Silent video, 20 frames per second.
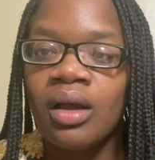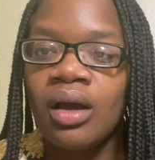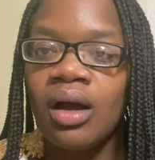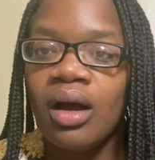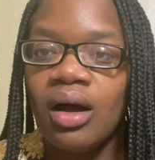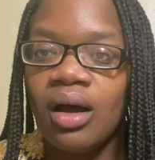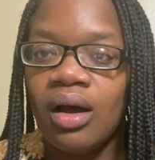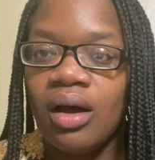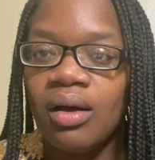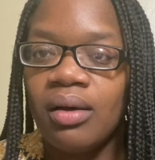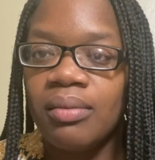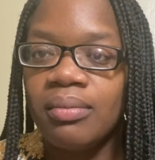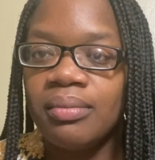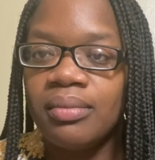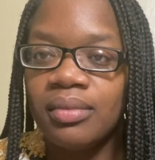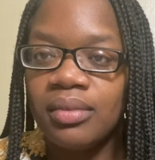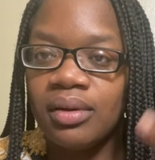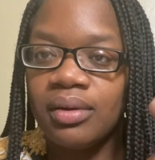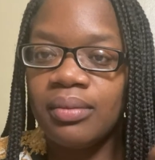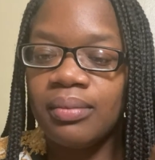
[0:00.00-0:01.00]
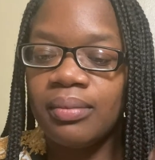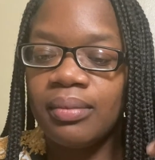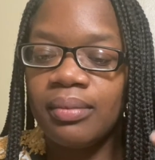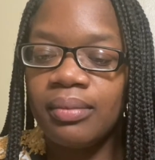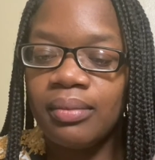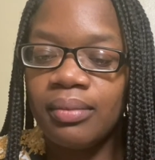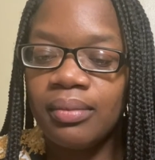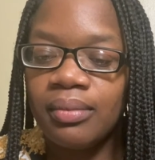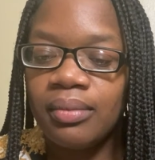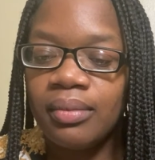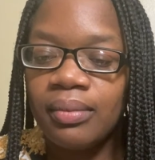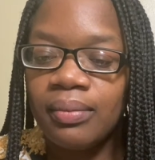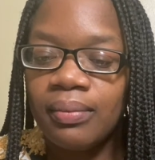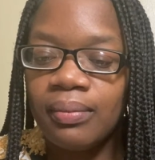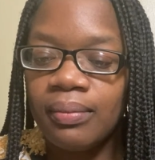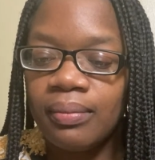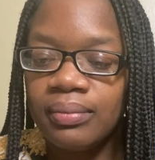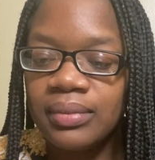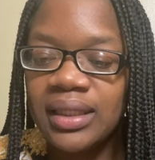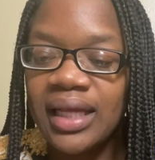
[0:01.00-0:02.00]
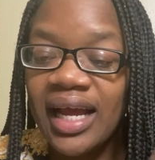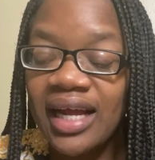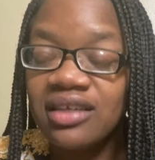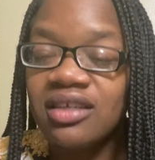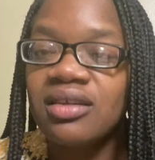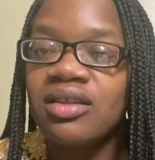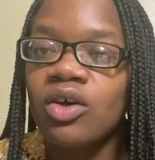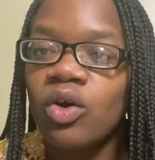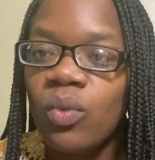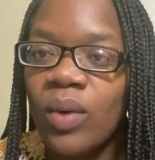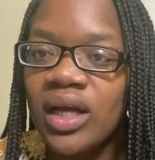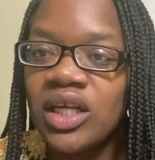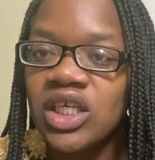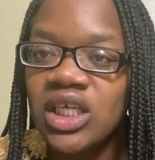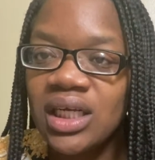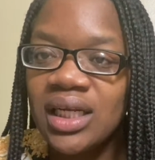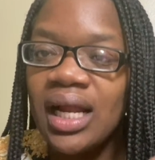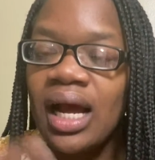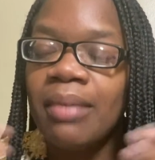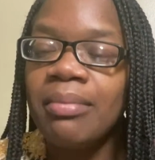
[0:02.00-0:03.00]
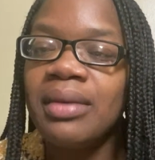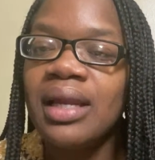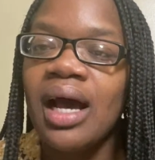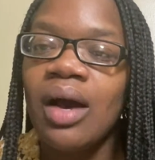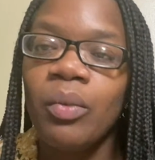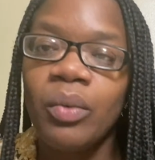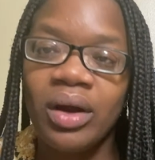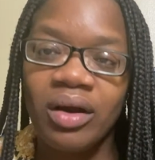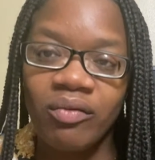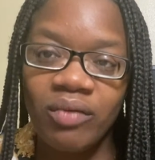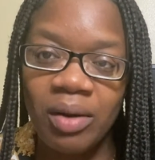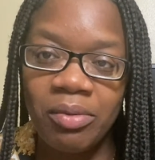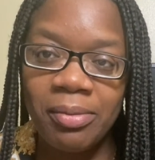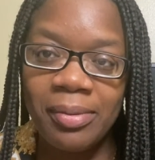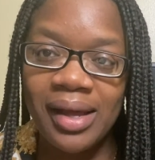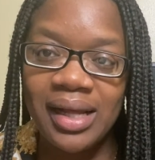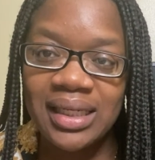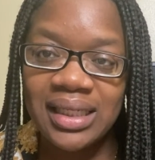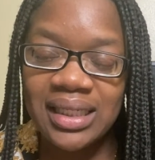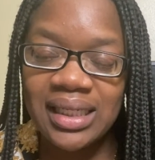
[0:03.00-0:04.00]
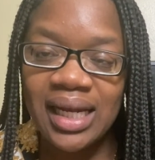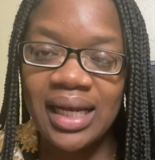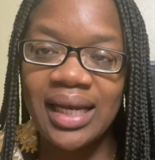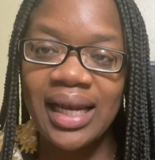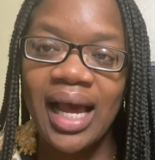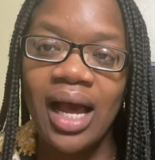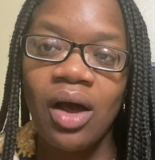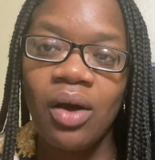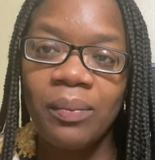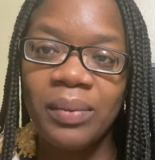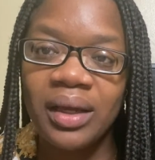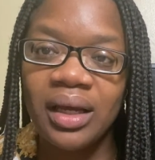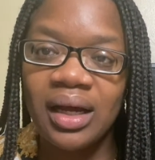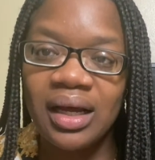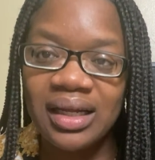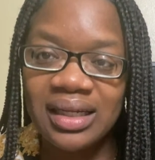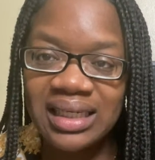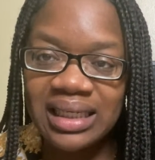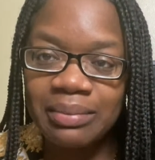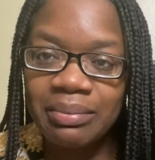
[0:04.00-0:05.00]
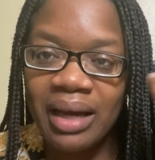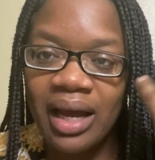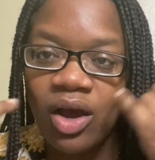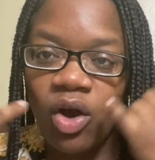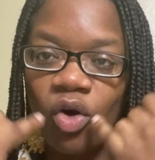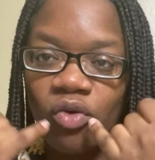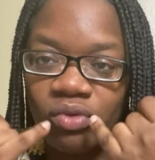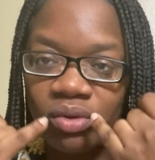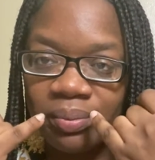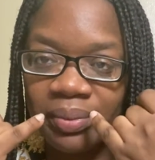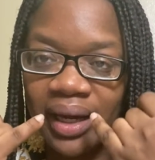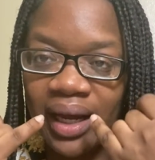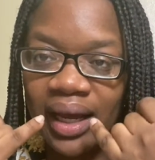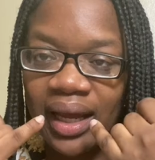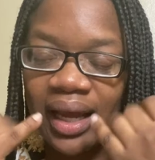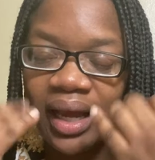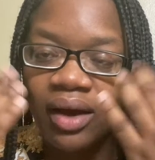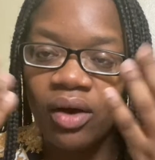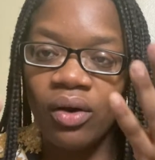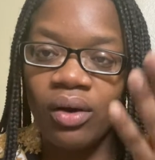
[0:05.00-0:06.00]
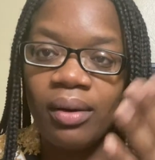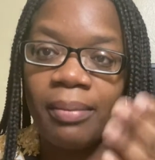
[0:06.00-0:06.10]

um to answer the question, I'm not wearing rubber bands now because my overbite,